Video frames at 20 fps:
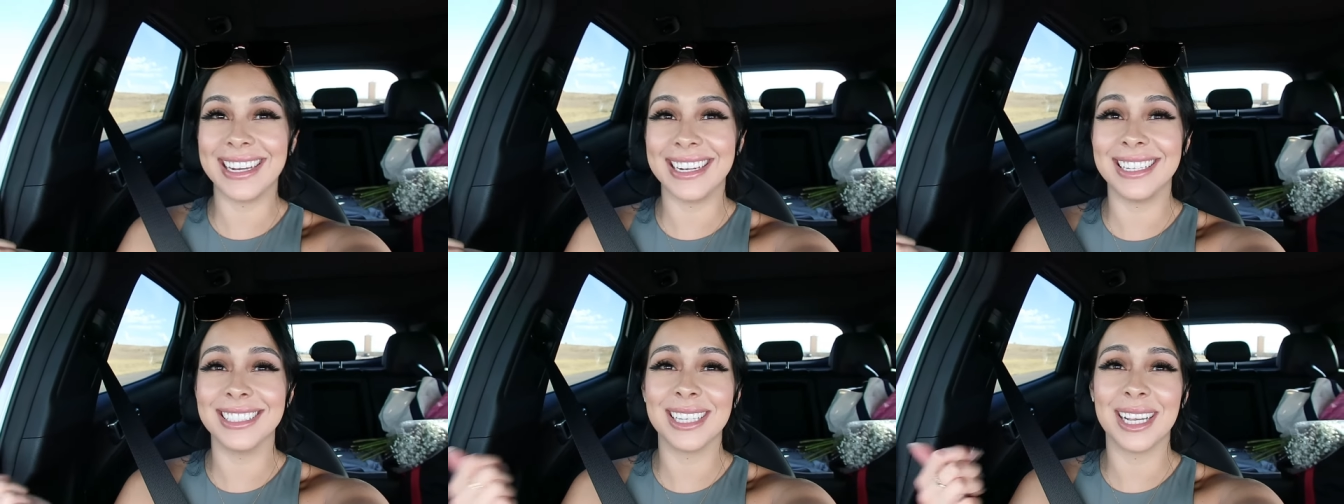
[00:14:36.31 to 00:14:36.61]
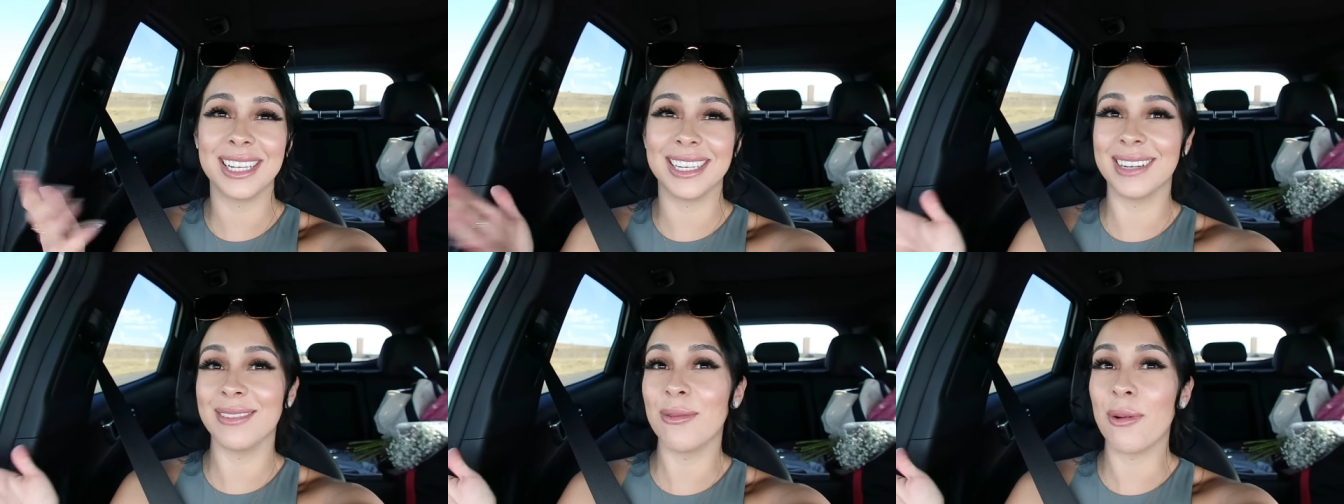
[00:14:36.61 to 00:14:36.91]
And he's
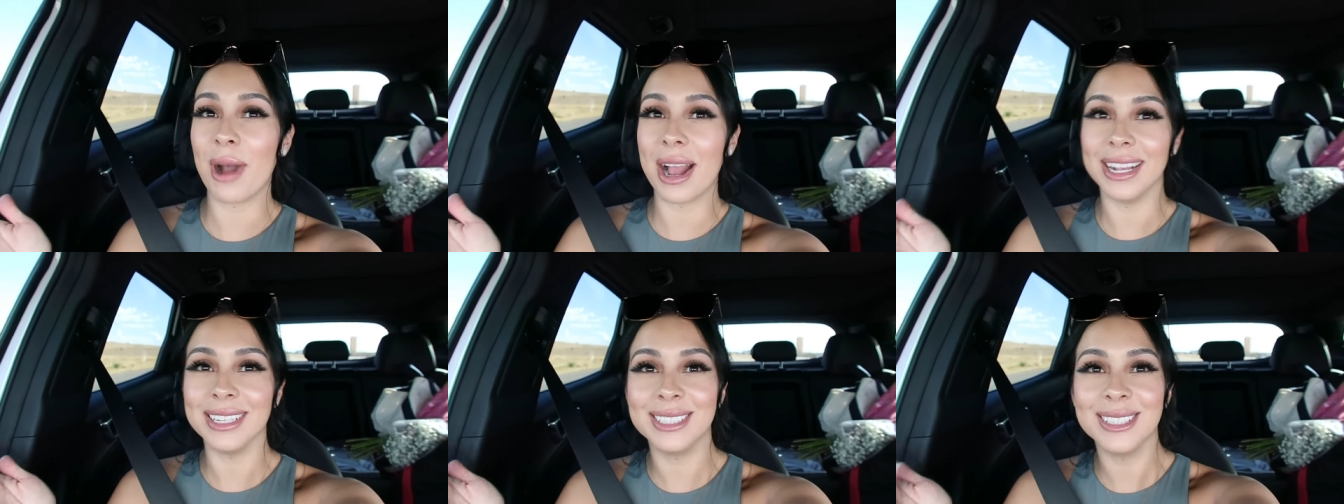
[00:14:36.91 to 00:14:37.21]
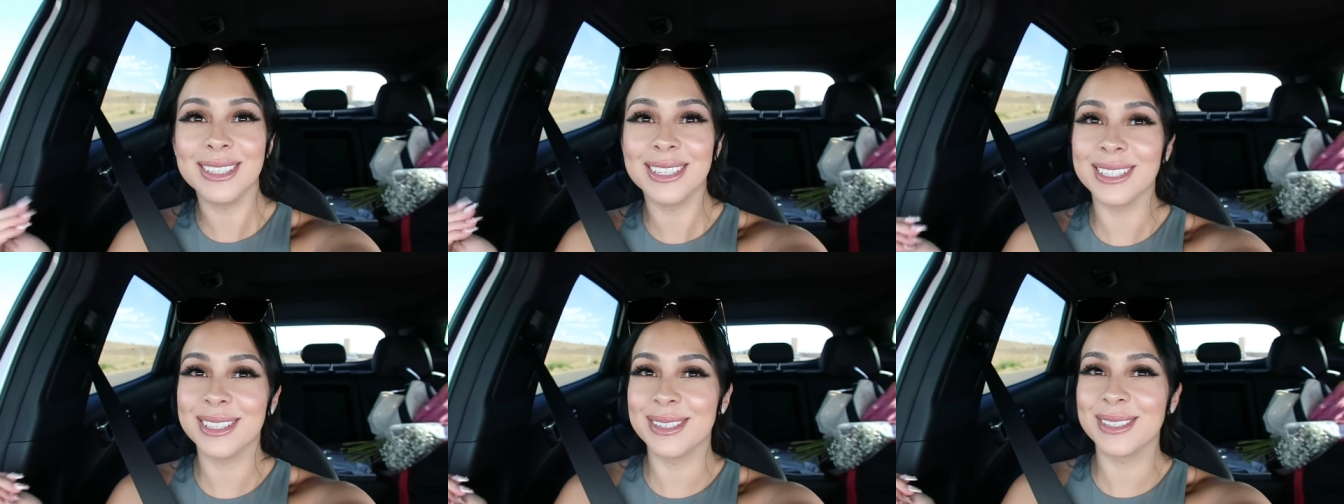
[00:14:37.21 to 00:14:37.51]
like, why, so
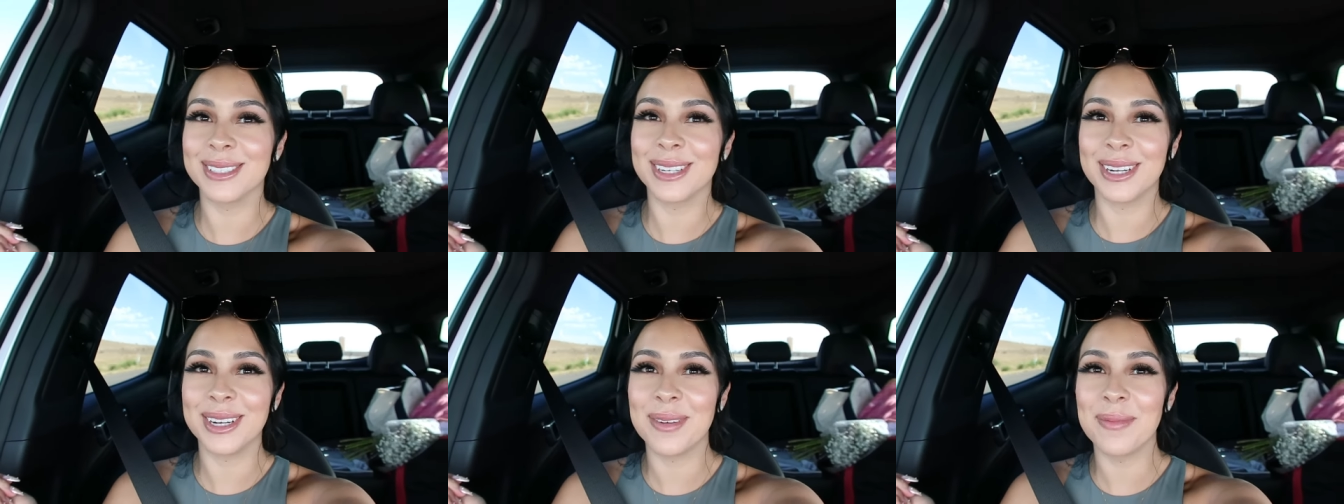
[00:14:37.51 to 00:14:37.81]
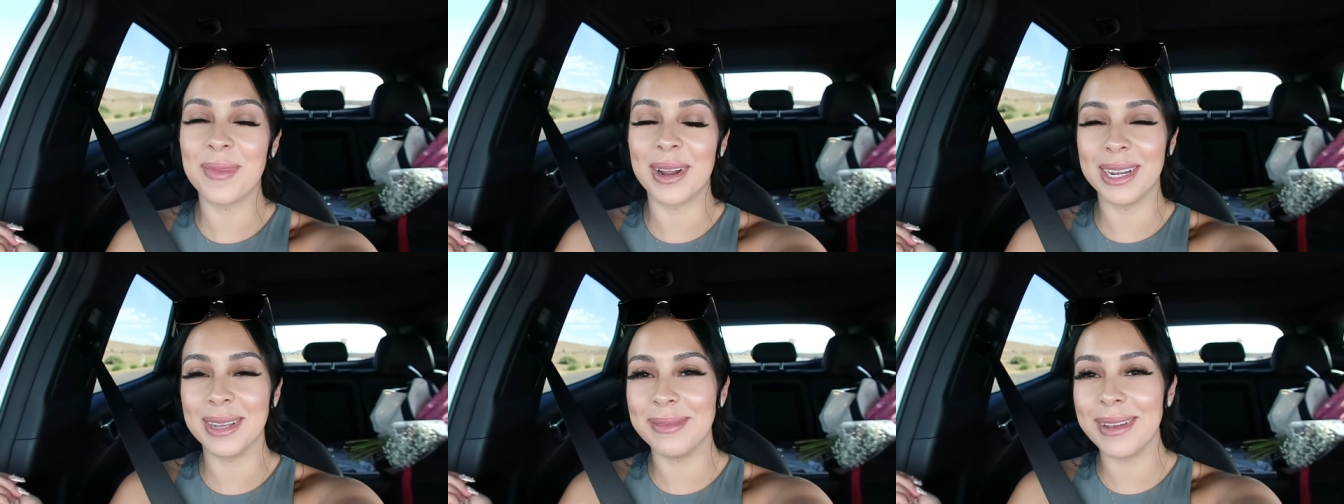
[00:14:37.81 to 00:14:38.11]
you can lose all your
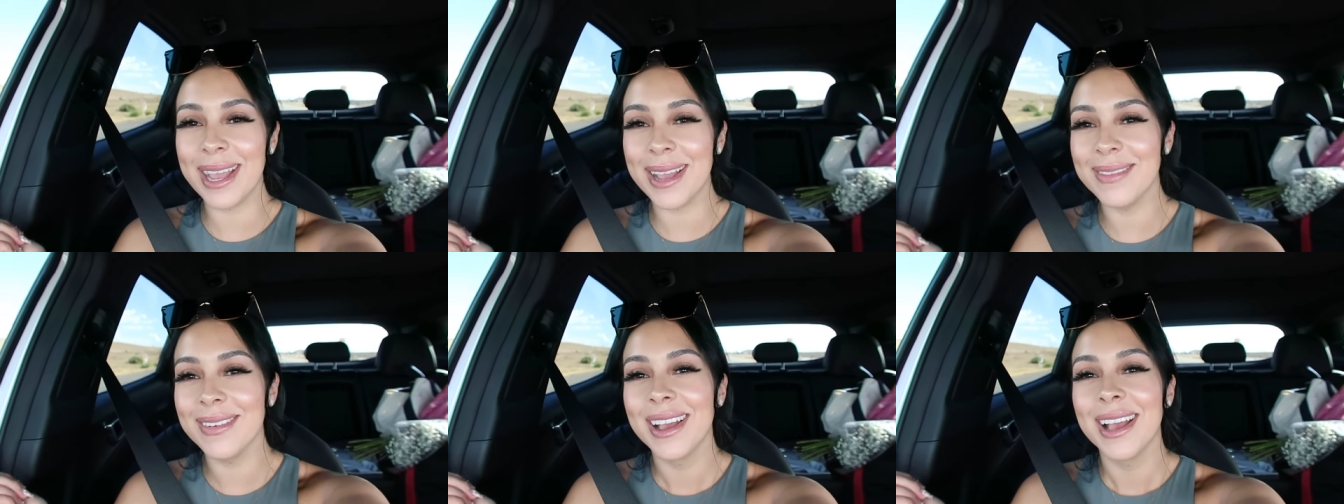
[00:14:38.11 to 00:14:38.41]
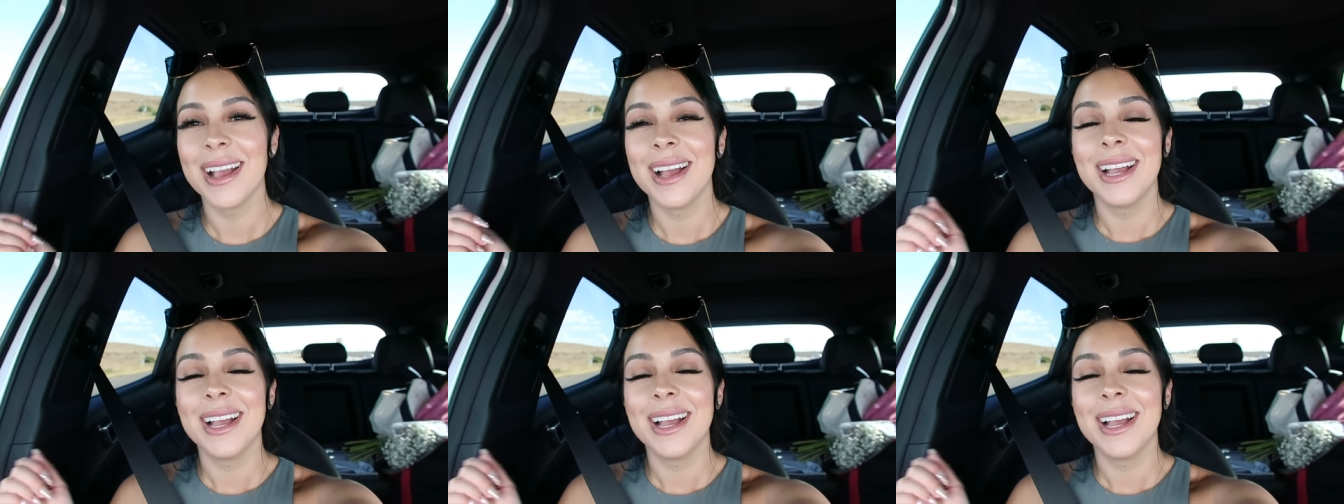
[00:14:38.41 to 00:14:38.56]
money, babe?